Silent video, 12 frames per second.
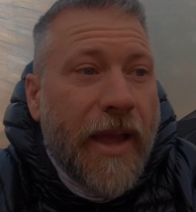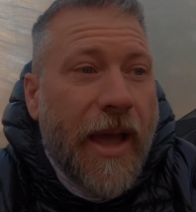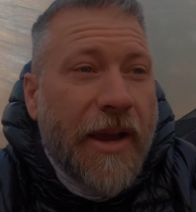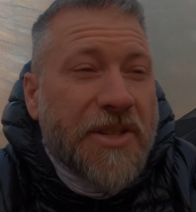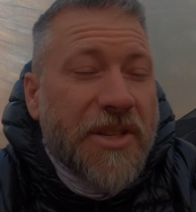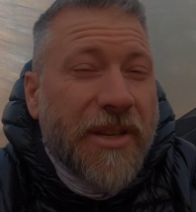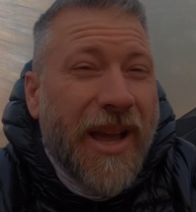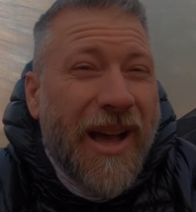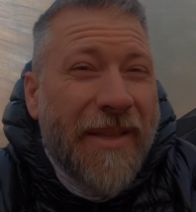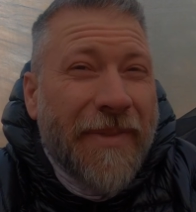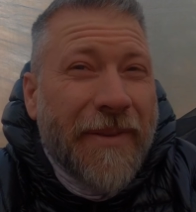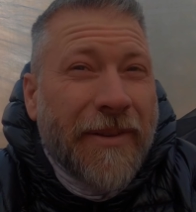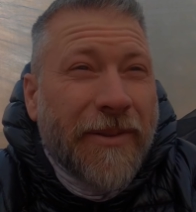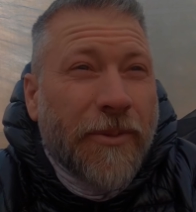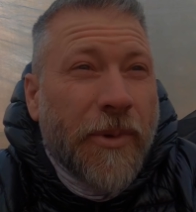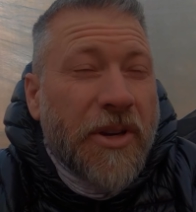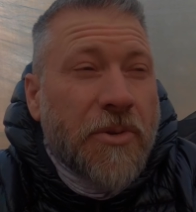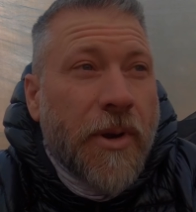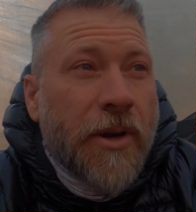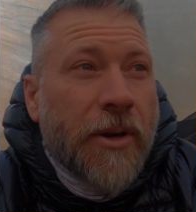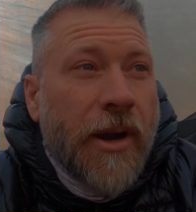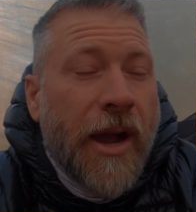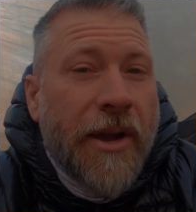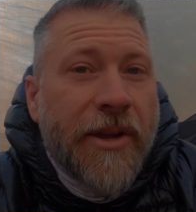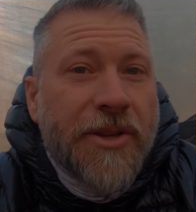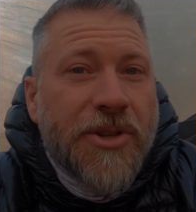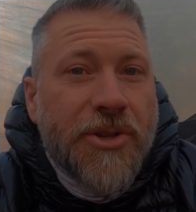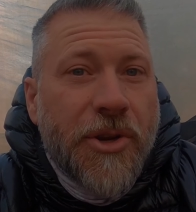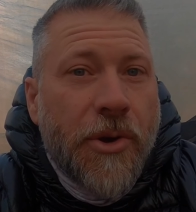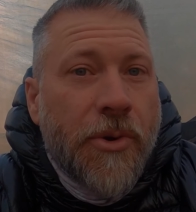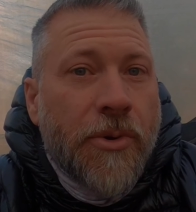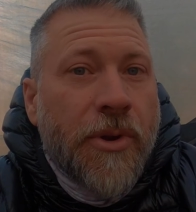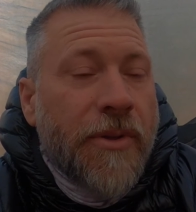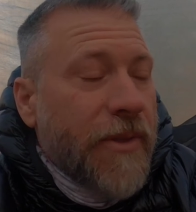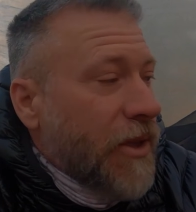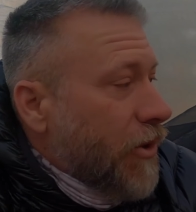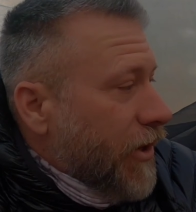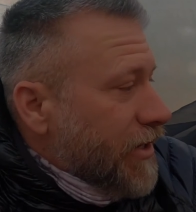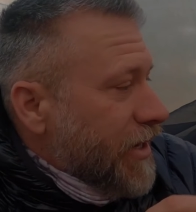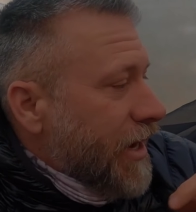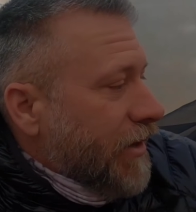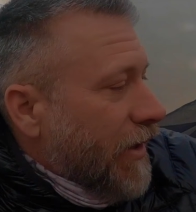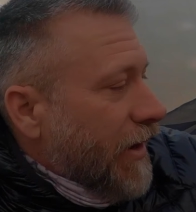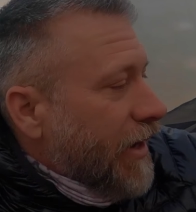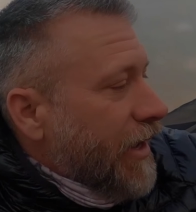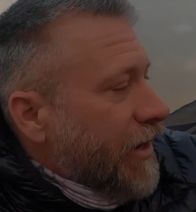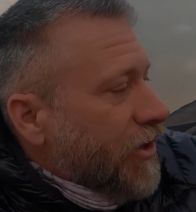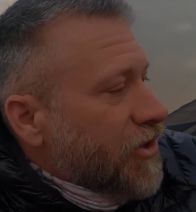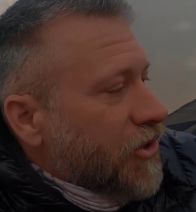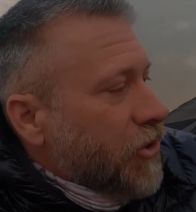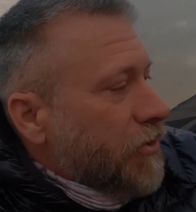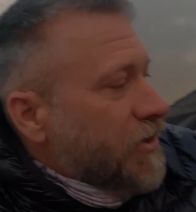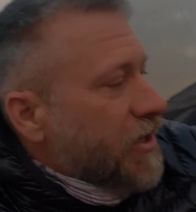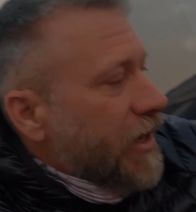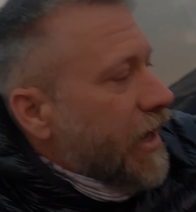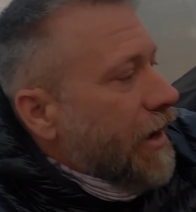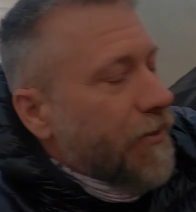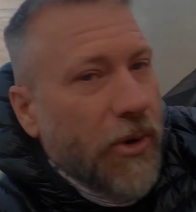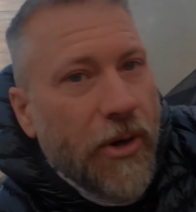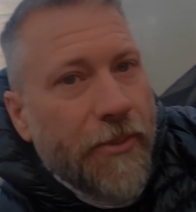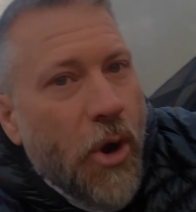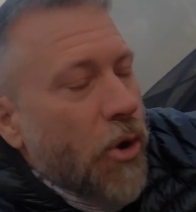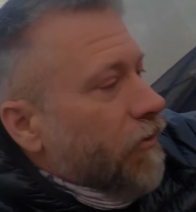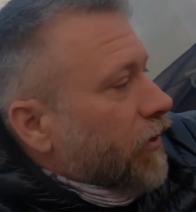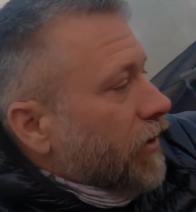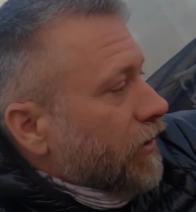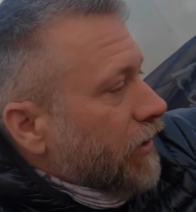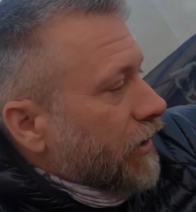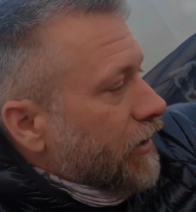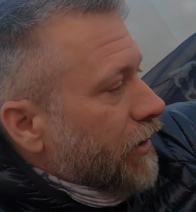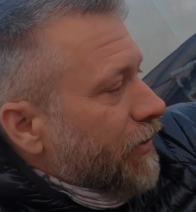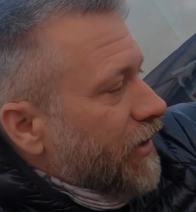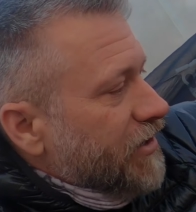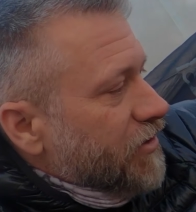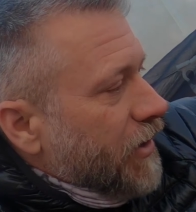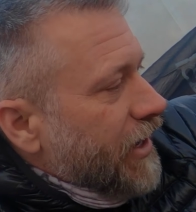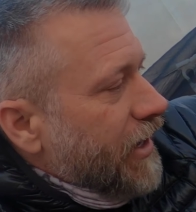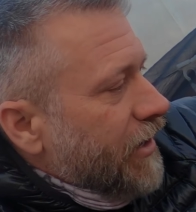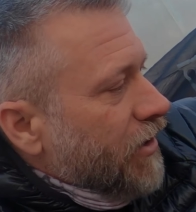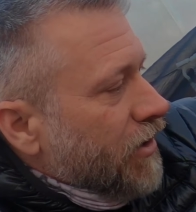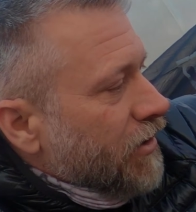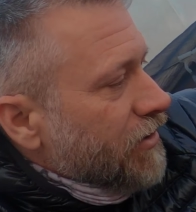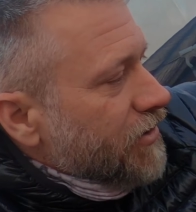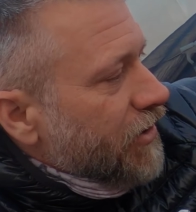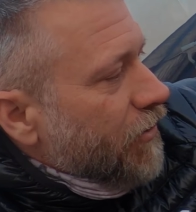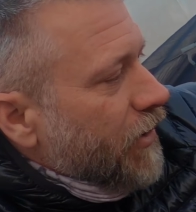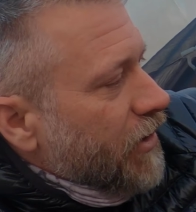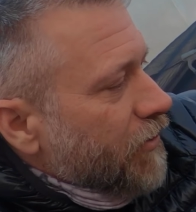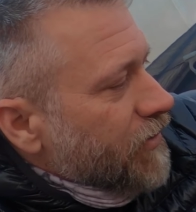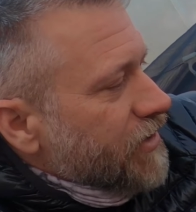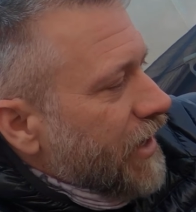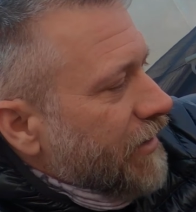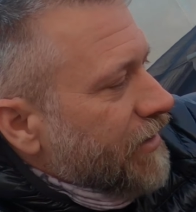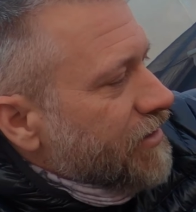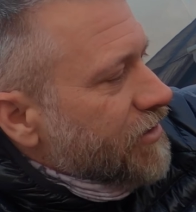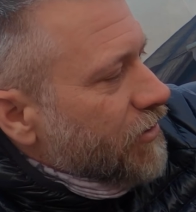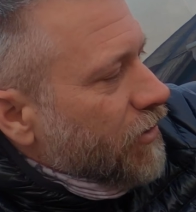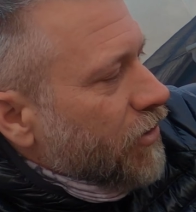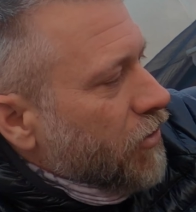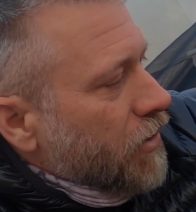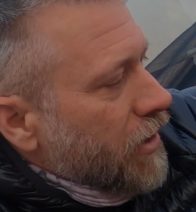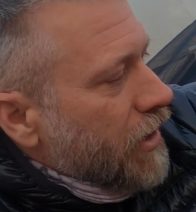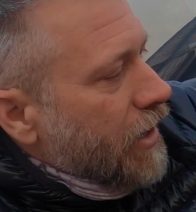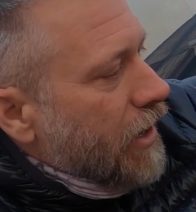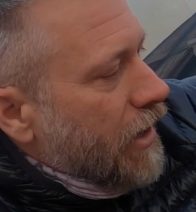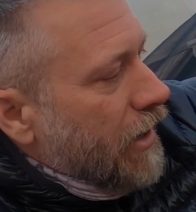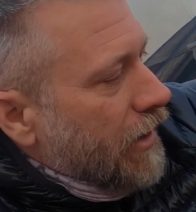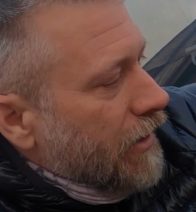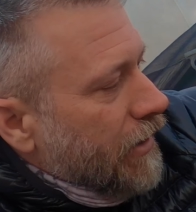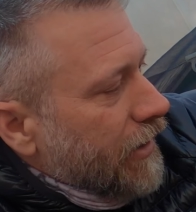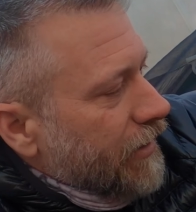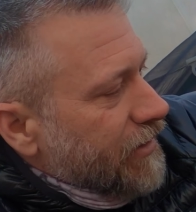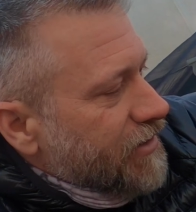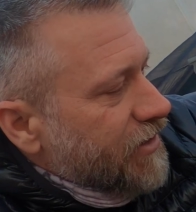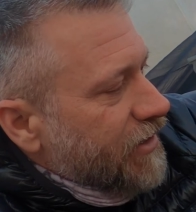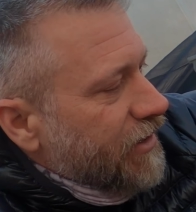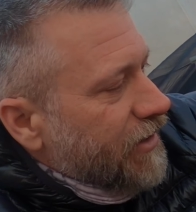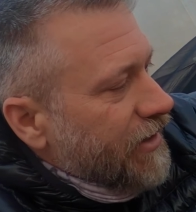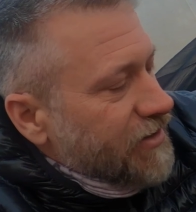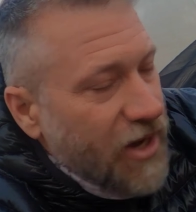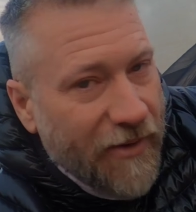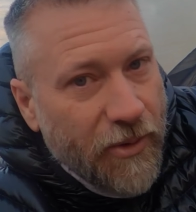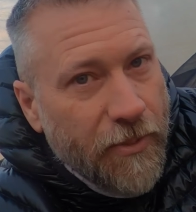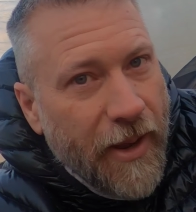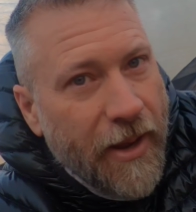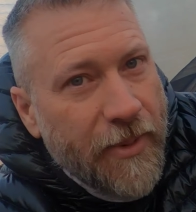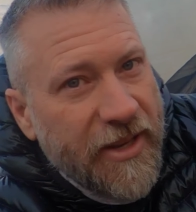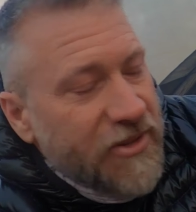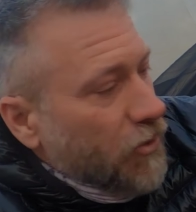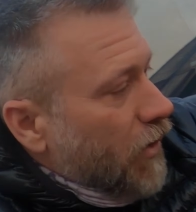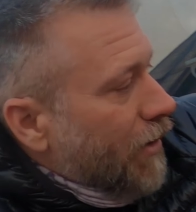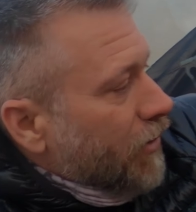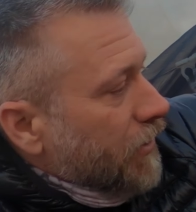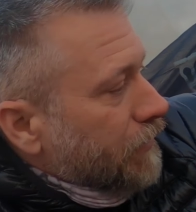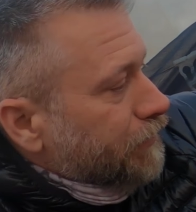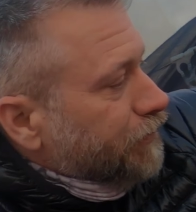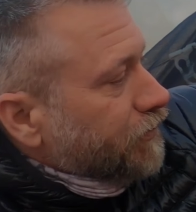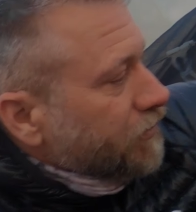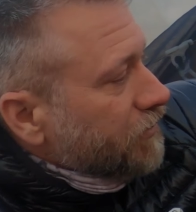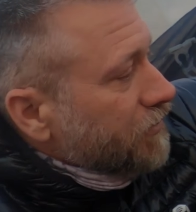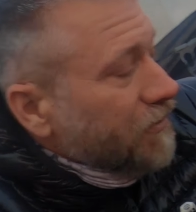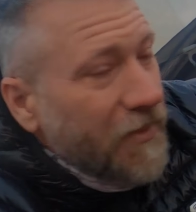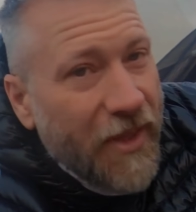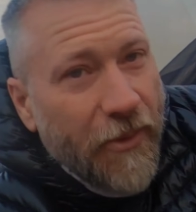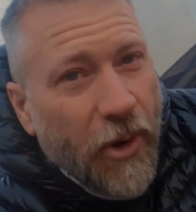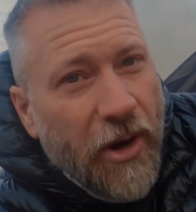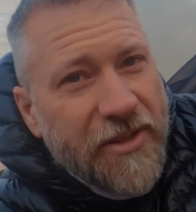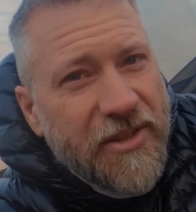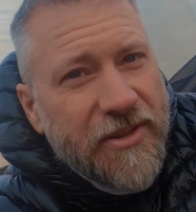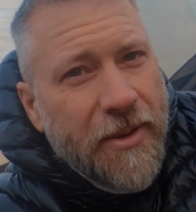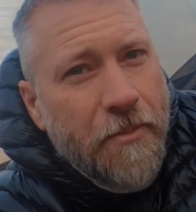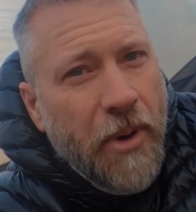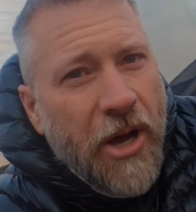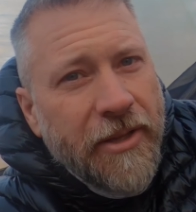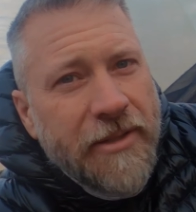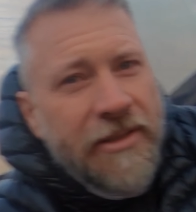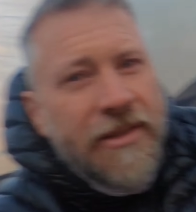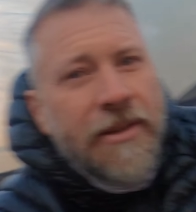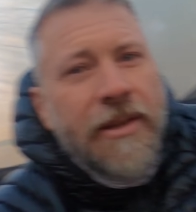actually, on the Ridge Runner, I had shown that you can take like inner tubes and put them over the piece right here so that when you slide this through, uh, this is covered by a piece of rubber. There are also some buttons